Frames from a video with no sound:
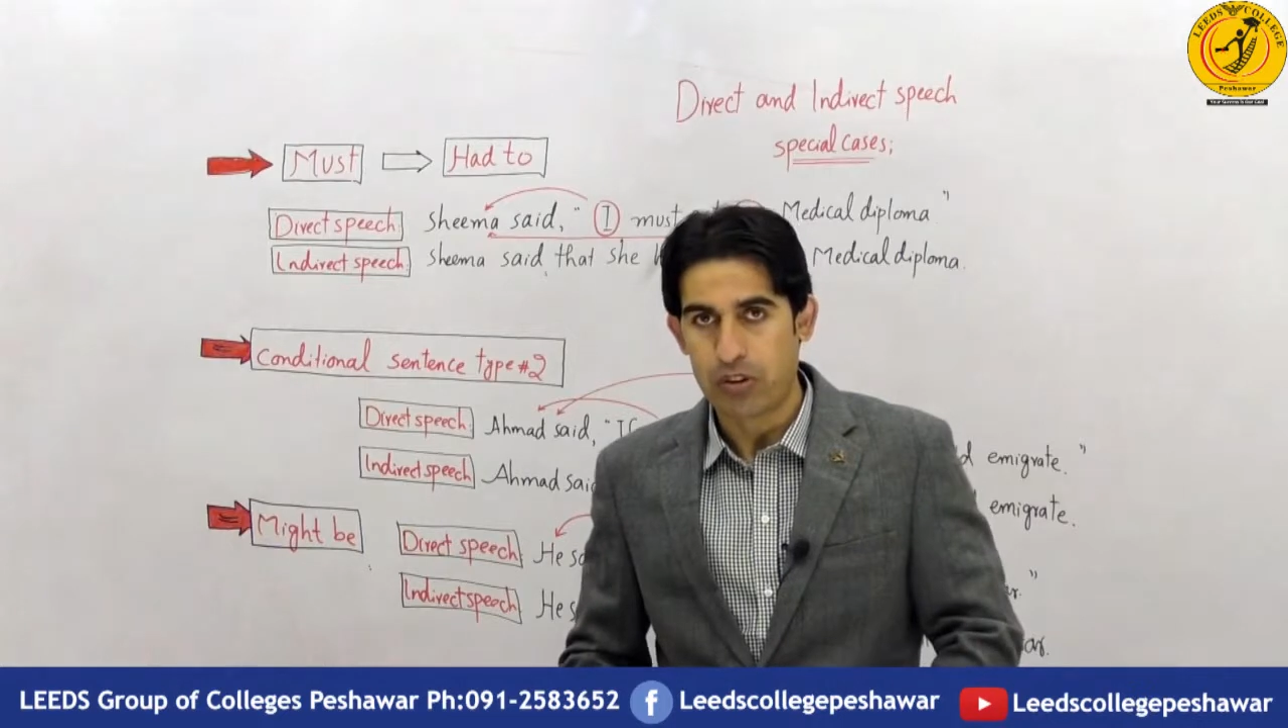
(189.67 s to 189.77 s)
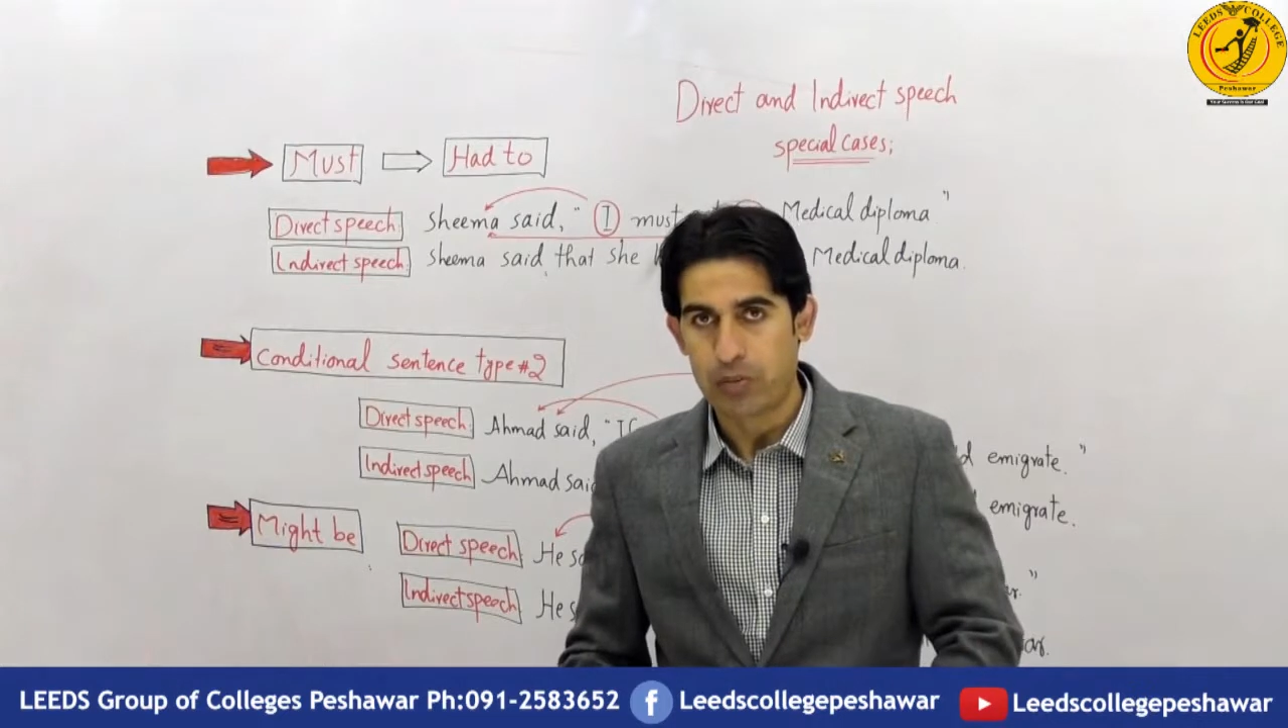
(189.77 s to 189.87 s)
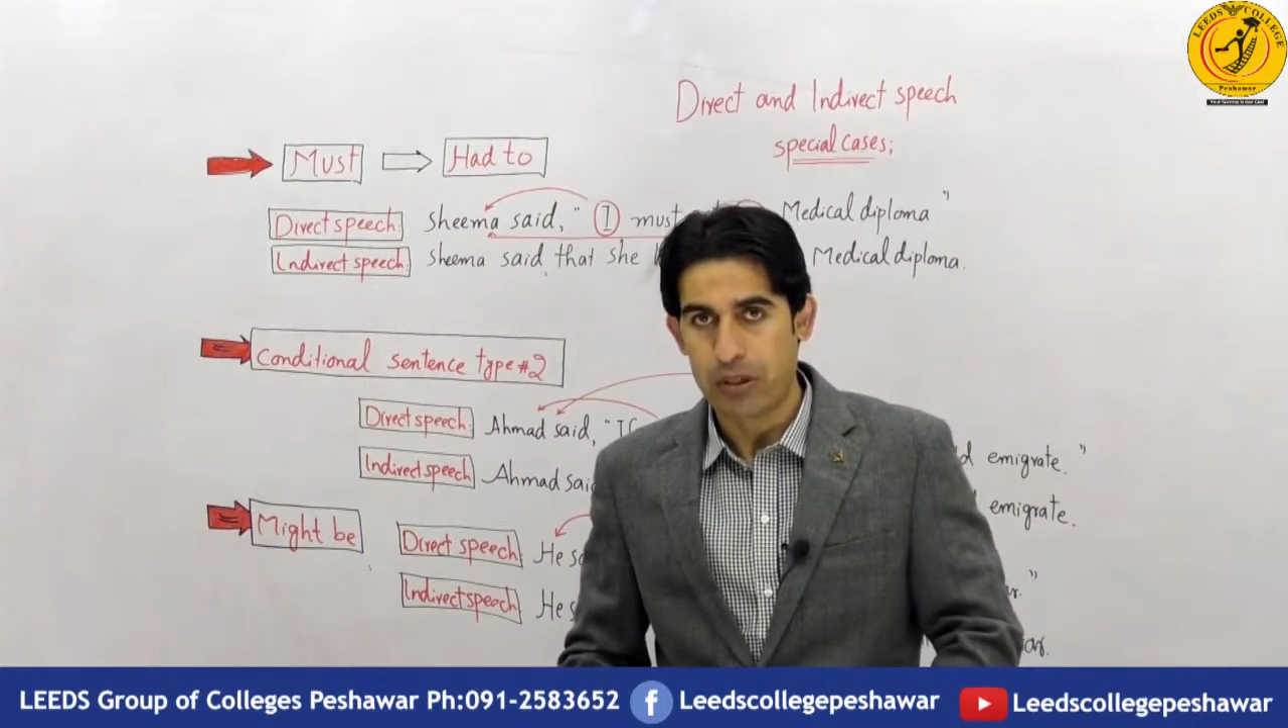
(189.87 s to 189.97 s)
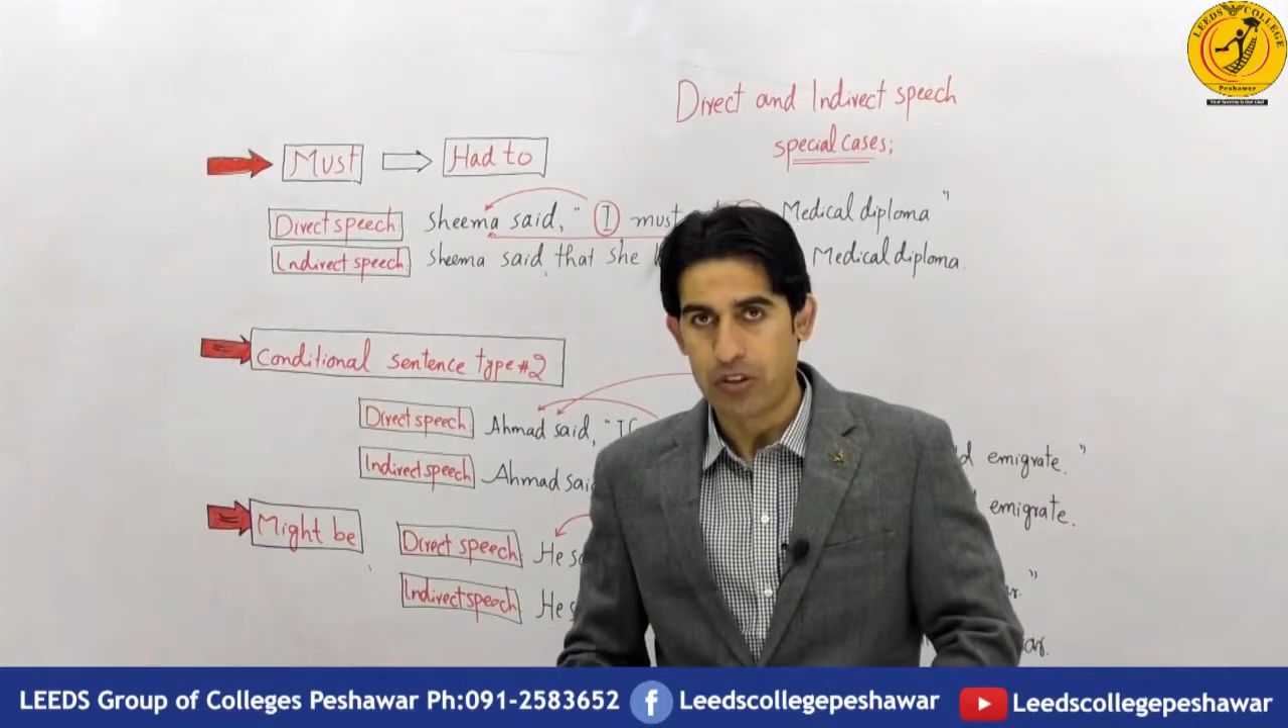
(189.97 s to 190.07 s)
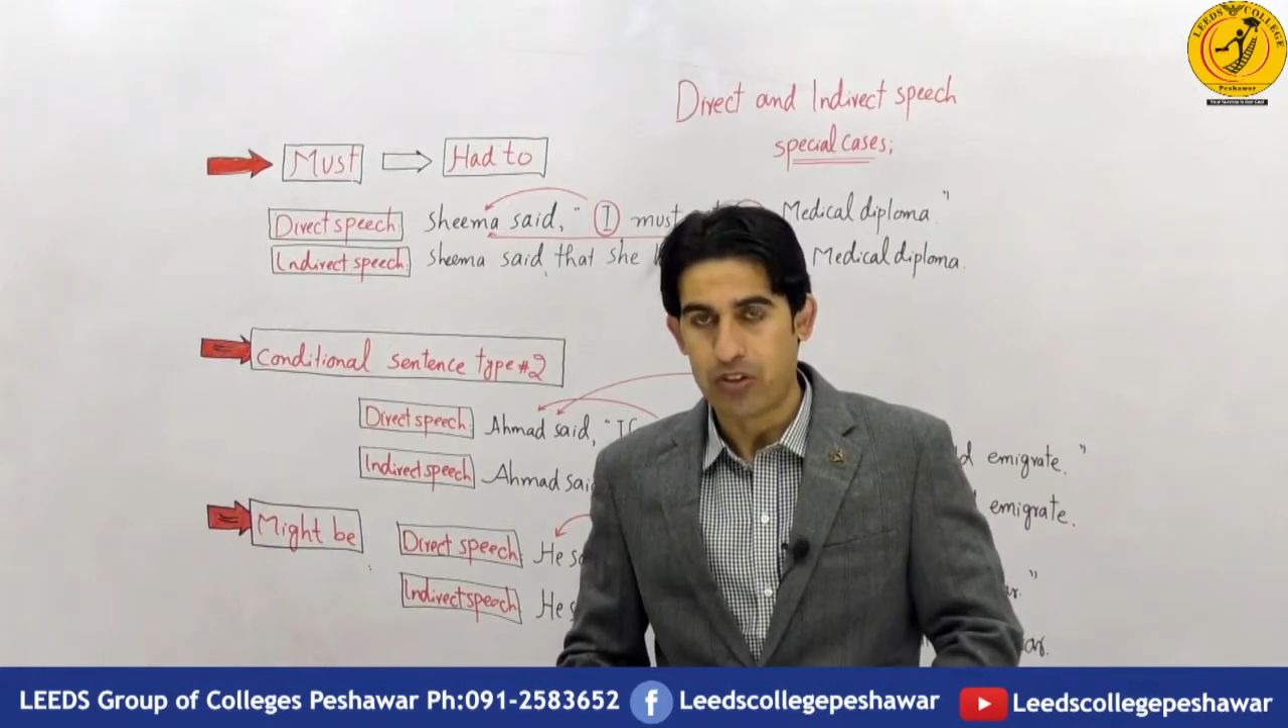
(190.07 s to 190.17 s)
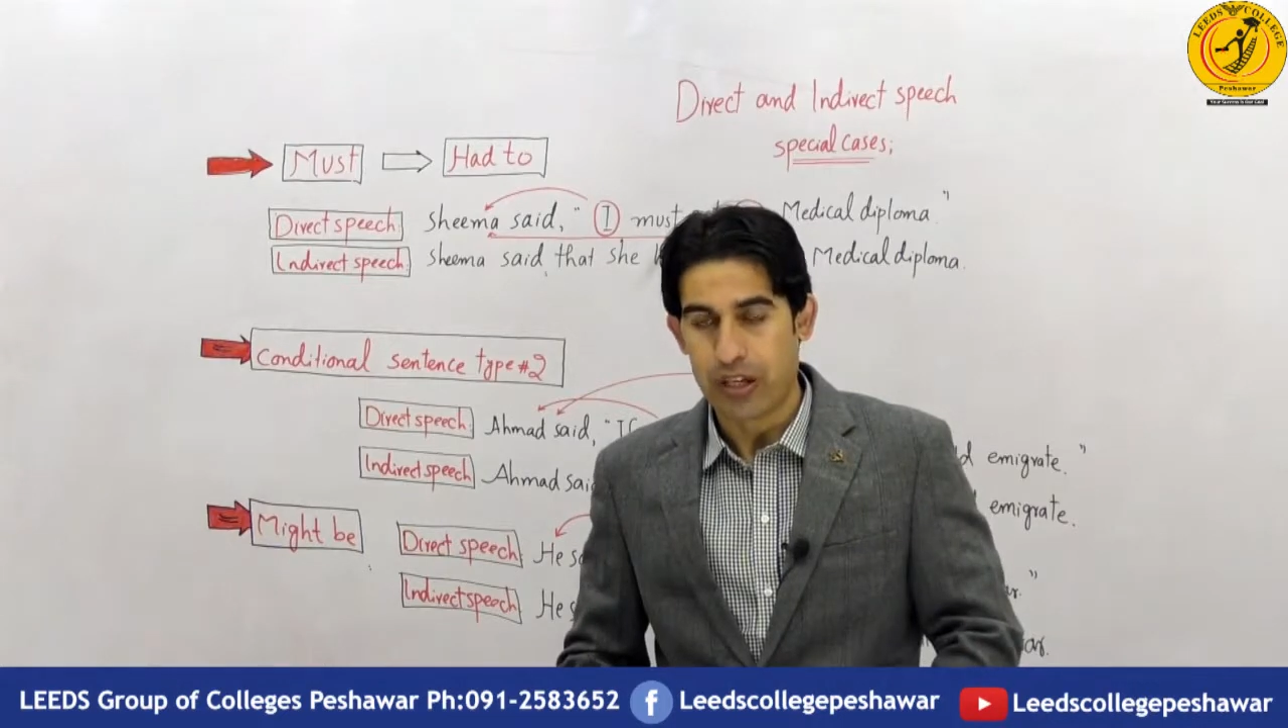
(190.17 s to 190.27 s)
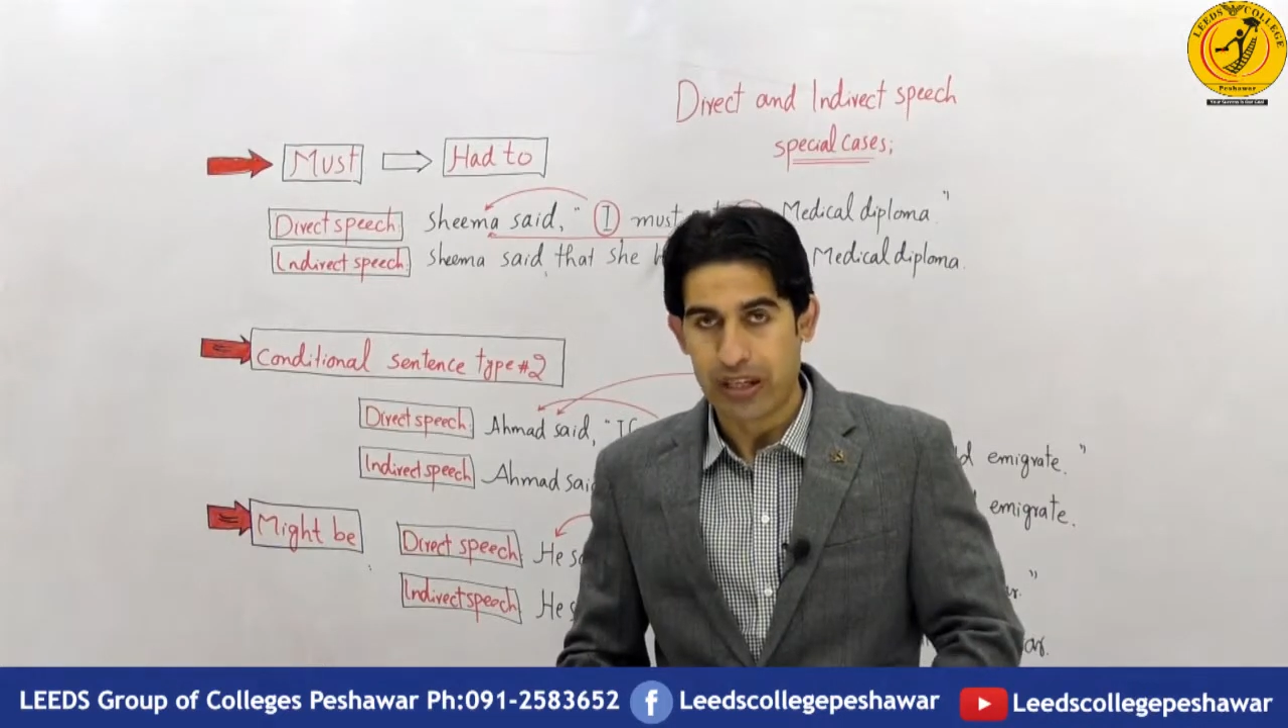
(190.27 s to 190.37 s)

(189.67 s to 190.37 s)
speech